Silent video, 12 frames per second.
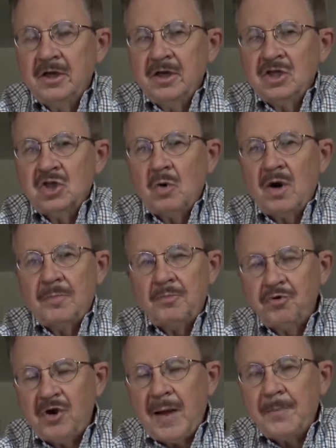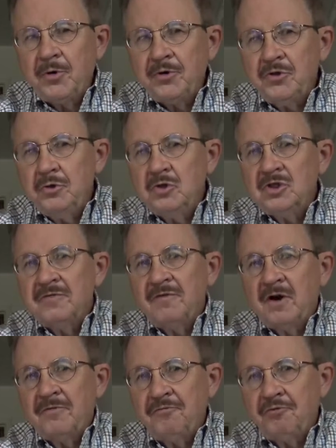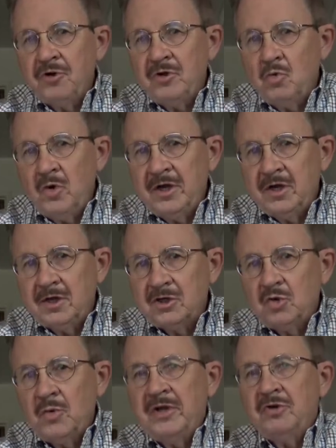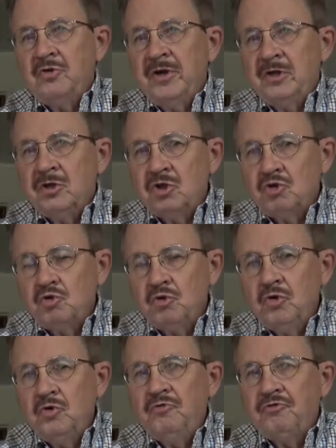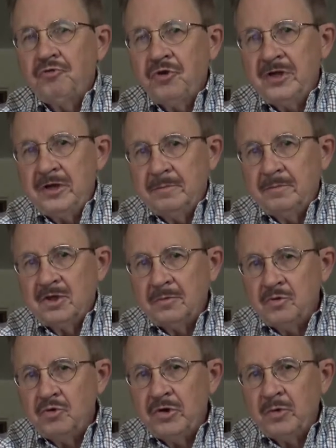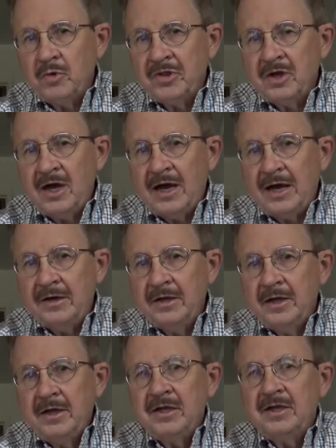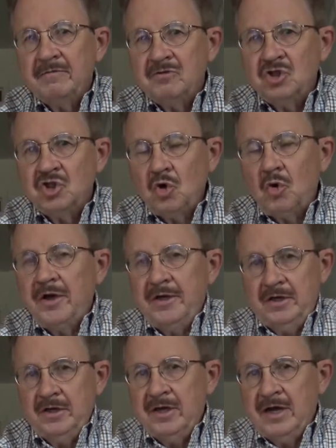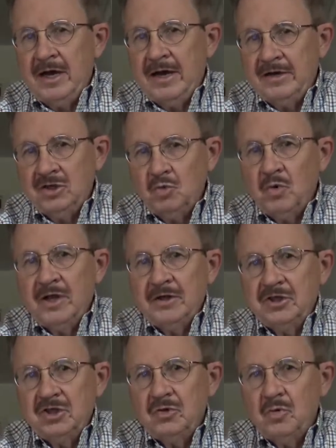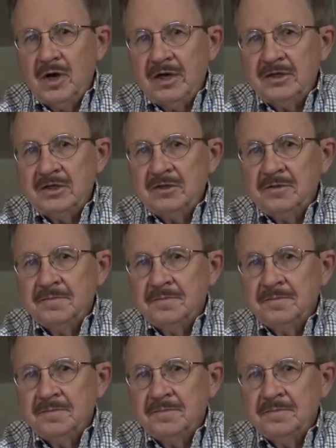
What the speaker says: So our proper use of our free will to enter into true freedom, communion with God, gives joy to God as well as to us.